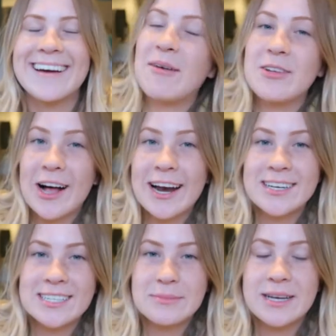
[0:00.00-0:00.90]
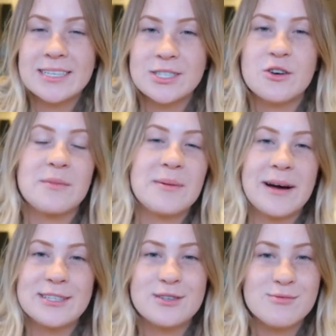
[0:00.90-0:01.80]
I'm glad I did because he told me to
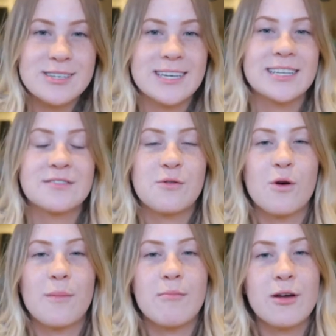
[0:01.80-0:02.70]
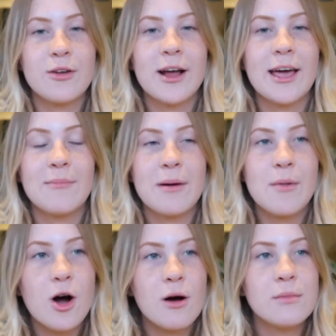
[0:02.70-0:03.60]
buy two more tickets for my brother and my
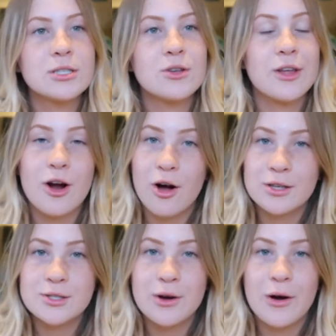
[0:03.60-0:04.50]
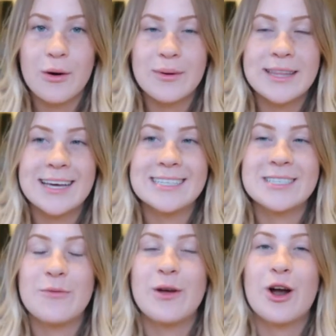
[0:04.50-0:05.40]
mom. So they're also going with
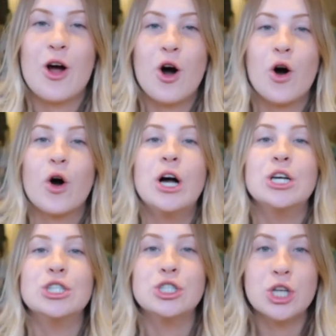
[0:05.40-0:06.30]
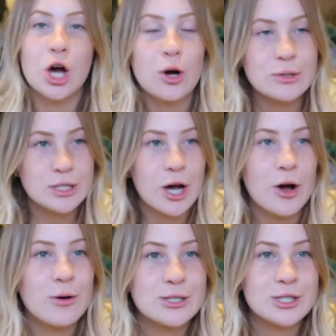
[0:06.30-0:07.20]
us and we are all so,
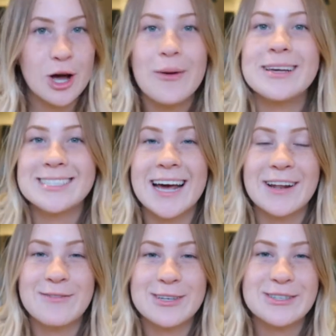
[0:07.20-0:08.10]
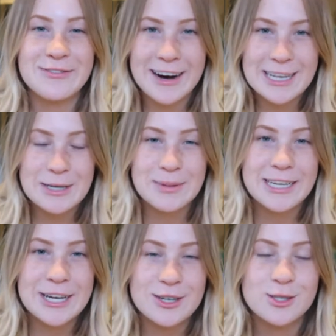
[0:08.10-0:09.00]
so, so excited for it to finally be
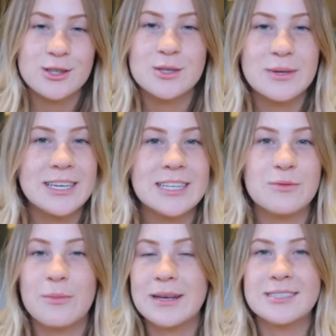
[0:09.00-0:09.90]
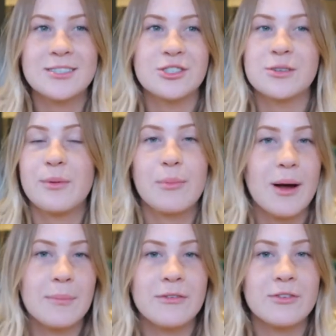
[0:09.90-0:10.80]
here. So this weekend, we're basically just gonna be be
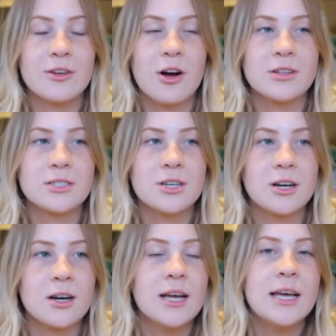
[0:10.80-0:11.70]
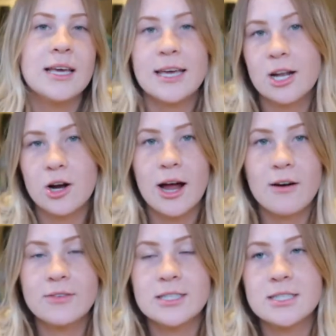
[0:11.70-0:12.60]
prepping for the concert, getting our
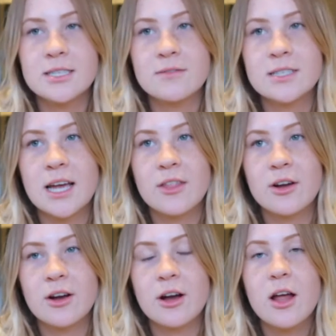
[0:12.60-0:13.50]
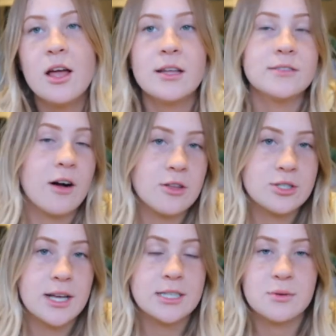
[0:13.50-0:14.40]
outfits and stuff together. It's
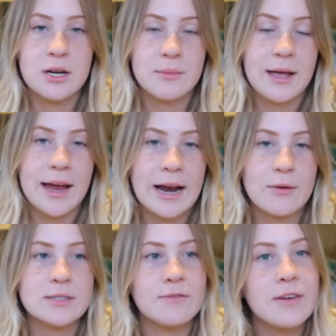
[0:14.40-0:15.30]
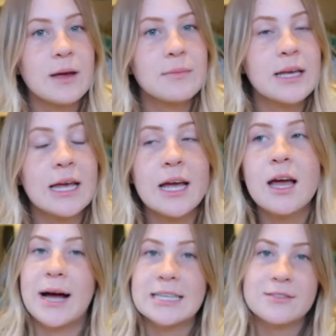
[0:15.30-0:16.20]
Father's Day, so we're gonna be hanging out with some family.
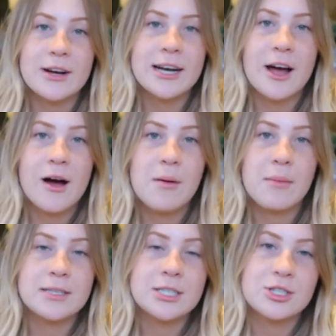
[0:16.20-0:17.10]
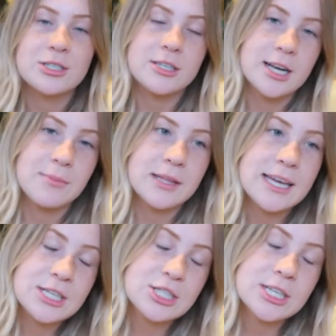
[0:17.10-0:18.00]
But as of right now, I'm about to just clean up the
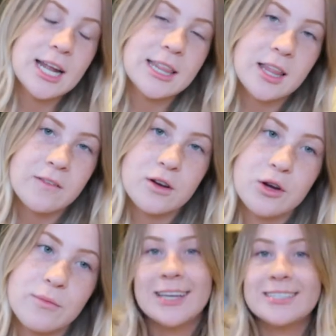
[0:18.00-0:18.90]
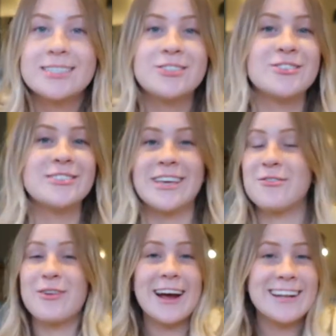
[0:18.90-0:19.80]
kitchen and the living room. Let's just
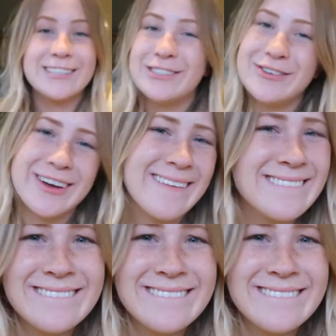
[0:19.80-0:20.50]
get right into it.